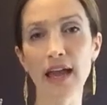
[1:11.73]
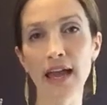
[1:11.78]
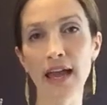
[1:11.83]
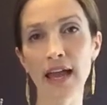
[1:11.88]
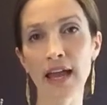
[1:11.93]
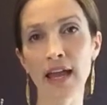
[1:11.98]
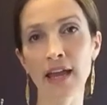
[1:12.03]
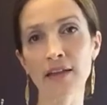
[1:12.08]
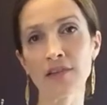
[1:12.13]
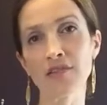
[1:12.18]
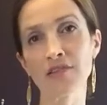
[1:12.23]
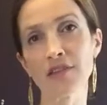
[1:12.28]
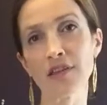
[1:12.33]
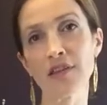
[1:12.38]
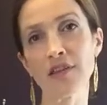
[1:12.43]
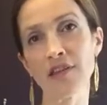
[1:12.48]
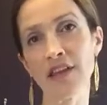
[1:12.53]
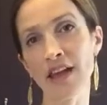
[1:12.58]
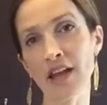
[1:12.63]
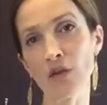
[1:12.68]
And
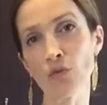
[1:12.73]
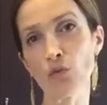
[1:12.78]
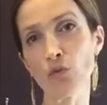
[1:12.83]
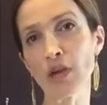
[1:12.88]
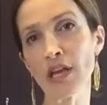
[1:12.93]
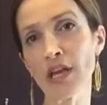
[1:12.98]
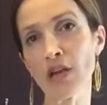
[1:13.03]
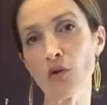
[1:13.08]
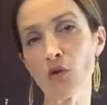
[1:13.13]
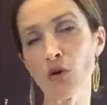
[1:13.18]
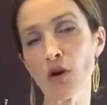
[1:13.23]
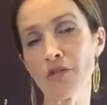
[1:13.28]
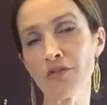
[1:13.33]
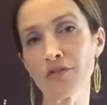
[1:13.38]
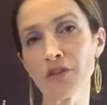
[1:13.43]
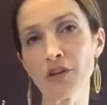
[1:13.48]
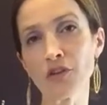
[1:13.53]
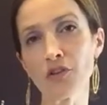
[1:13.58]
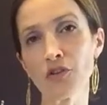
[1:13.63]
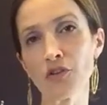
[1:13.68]
then we
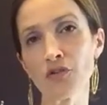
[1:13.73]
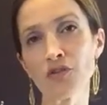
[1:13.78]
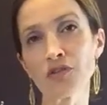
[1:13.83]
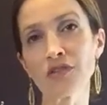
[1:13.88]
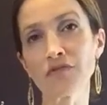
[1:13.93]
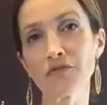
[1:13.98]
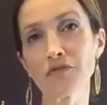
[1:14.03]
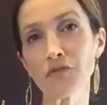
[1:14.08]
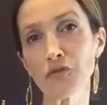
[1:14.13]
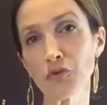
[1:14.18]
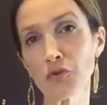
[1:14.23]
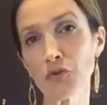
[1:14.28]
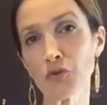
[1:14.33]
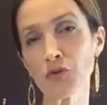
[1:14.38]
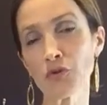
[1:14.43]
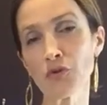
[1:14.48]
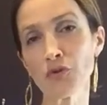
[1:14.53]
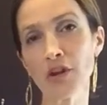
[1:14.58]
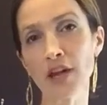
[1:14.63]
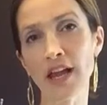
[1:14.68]
often use
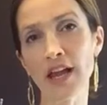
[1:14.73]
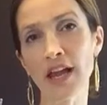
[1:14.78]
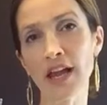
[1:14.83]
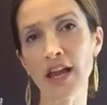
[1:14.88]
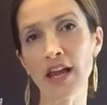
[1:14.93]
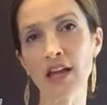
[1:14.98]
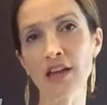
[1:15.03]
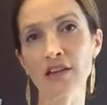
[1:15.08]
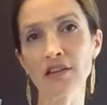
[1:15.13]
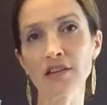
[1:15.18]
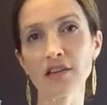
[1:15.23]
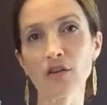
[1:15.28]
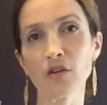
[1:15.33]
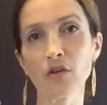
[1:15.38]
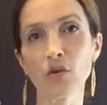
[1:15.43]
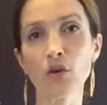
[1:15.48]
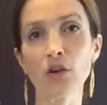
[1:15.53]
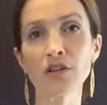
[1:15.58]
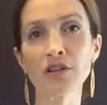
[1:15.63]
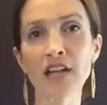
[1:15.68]
food and
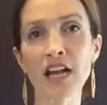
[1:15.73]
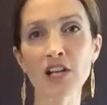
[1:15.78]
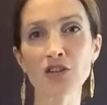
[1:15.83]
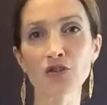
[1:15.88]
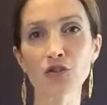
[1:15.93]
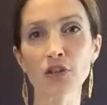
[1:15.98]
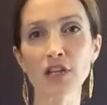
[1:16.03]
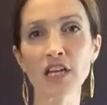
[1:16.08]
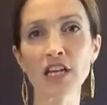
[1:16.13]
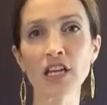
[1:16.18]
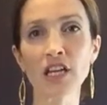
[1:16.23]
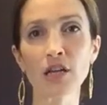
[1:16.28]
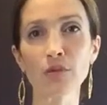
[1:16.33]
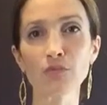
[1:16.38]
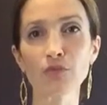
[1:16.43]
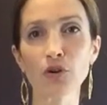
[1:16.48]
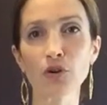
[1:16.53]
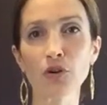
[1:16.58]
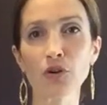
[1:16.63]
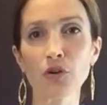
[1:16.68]
all natural
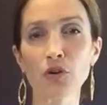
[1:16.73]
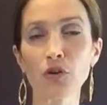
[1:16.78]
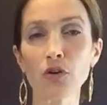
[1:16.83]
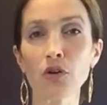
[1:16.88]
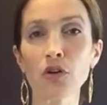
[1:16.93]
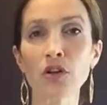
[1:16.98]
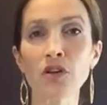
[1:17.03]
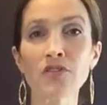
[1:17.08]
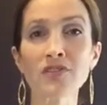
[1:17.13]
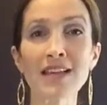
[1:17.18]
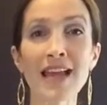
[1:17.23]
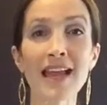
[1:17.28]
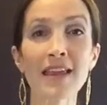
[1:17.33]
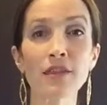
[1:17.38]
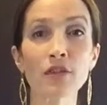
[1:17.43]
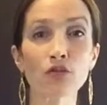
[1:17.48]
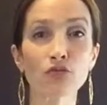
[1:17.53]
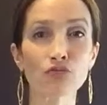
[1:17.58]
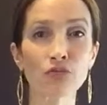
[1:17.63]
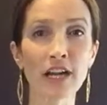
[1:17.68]
healing protocols
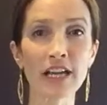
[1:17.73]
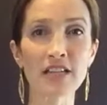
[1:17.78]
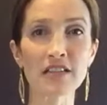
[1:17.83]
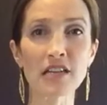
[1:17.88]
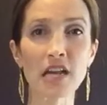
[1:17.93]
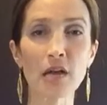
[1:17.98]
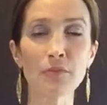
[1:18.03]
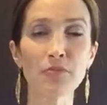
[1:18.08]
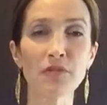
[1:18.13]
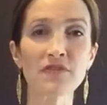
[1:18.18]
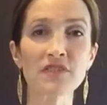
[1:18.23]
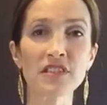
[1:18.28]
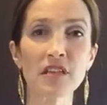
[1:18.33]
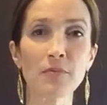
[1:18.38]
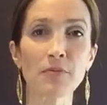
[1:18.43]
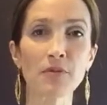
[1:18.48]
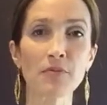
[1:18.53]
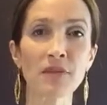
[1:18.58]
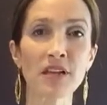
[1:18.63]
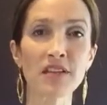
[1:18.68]
and the right type of
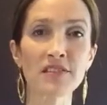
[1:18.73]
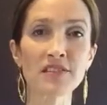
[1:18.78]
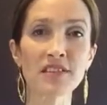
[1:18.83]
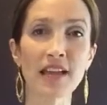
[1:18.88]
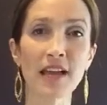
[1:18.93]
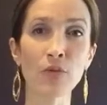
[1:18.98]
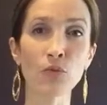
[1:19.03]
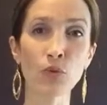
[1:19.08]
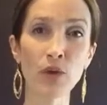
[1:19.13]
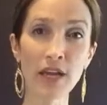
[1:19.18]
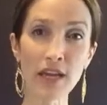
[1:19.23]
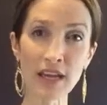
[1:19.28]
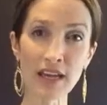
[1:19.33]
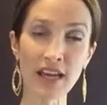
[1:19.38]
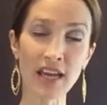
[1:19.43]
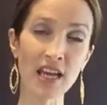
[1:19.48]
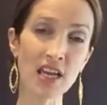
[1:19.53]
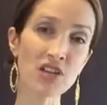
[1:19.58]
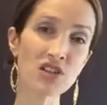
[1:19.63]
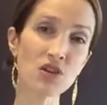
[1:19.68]
supplements, and we
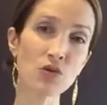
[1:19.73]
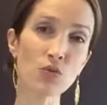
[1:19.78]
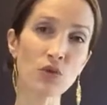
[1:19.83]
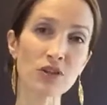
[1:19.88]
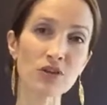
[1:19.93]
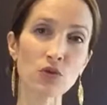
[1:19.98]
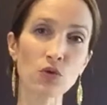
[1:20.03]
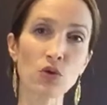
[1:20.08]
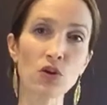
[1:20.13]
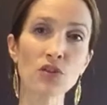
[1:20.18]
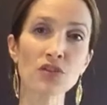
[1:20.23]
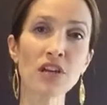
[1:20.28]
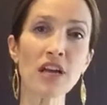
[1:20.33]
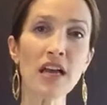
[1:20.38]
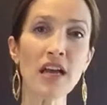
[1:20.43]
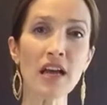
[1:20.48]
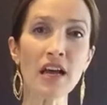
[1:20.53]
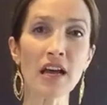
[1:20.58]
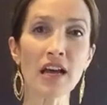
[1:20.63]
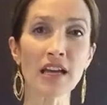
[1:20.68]
engage in what's called
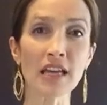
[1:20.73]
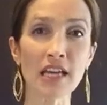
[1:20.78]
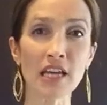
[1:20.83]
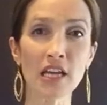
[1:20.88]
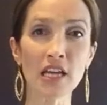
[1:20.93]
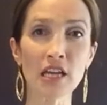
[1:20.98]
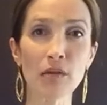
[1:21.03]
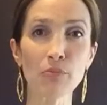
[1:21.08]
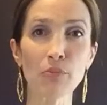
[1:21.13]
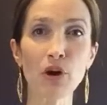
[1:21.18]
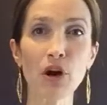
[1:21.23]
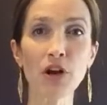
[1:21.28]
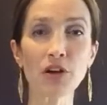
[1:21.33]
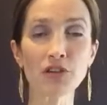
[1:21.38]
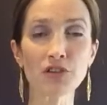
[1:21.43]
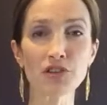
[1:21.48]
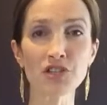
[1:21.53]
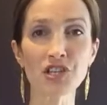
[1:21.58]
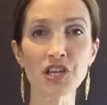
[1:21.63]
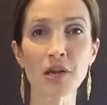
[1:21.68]
a healing
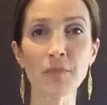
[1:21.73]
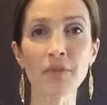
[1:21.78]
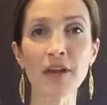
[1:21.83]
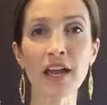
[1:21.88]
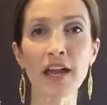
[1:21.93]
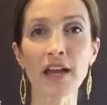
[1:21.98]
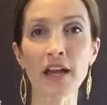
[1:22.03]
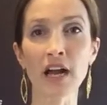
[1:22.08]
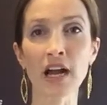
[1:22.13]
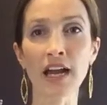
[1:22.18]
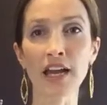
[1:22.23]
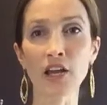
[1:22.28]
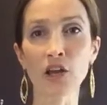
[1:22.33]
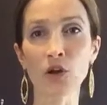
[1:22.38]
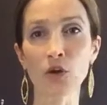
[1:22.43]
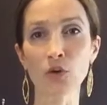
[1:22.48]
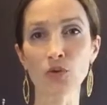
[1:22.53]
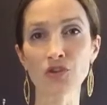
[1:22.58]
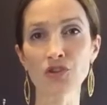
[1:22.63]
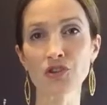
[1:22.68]
partnership, and I
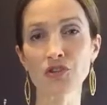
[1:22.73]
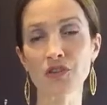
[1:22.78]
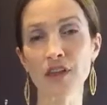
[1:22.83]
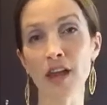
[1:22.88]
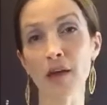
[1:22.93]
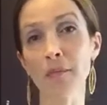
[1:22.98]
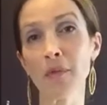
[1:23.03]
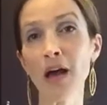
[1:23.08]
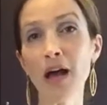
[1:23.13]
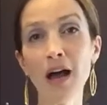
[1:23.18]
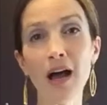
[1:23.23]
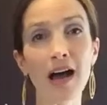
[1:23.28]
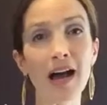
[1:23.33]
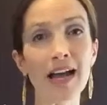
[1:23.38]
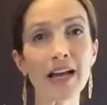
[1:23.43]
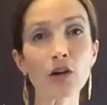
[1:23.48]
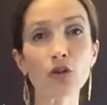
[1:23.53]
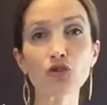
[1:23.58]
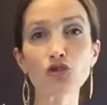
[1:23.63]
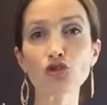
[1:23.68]
coach them.
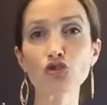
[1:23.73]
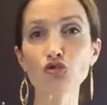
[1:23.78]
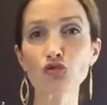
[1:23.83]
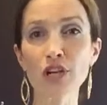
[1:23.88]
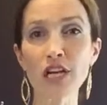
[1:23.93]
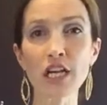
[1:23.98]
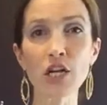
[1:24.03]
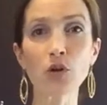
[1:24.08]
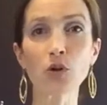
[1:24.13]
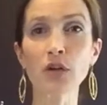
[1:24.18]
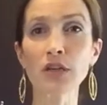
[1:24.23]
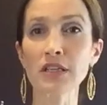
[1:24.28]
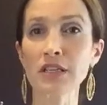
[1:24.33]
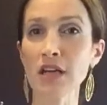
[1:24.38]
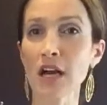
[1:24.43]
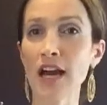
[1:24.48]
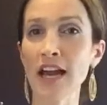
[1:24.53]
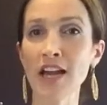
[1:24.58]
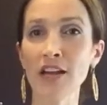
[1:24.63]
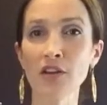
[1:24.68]
I don't treat or
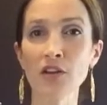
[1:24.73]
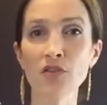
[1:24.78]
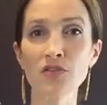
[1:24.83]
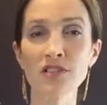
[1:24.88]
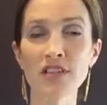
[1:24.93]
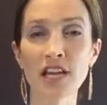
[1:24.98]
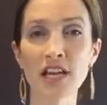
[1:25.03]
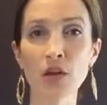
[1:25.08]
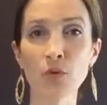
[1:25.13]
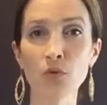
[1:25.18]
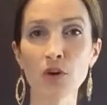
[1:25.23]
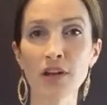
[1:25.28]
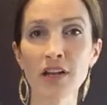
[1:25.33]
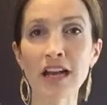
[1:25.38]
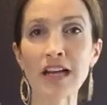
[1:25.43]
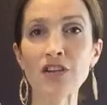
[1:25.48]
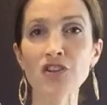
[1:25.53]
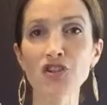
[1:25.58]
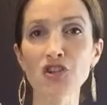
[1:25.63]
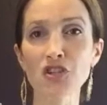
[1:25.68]
diagnose anyone,
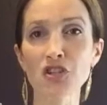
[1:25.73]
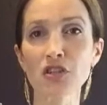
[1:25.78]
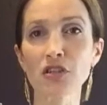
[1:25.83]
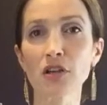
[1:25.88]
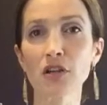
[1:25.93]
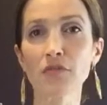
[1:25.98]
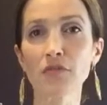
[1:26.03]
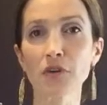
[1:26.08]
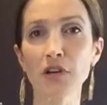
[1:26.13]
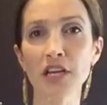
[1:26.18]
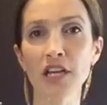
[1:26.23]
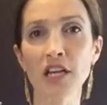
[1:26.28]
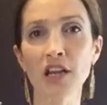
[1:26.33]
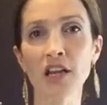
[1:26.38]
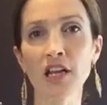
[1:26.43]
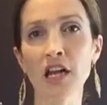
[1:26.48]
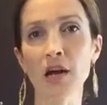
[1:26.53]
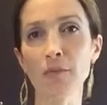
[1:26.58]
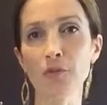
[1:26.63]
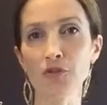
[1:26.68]
I just look for
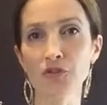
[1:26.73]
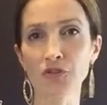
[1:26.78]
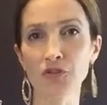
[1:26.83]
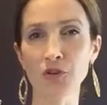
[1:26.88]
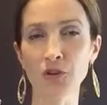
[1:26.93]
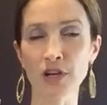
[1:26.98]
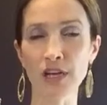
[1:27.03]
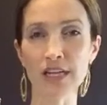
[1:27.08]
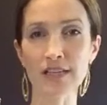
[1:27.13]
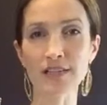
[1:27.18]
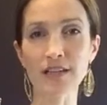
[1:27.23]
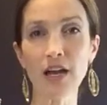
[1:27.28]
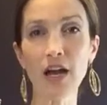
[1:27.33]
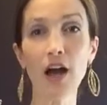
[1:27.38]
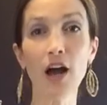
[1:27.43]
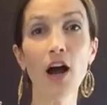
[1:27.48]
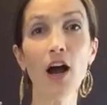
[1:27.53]
healing opportunities.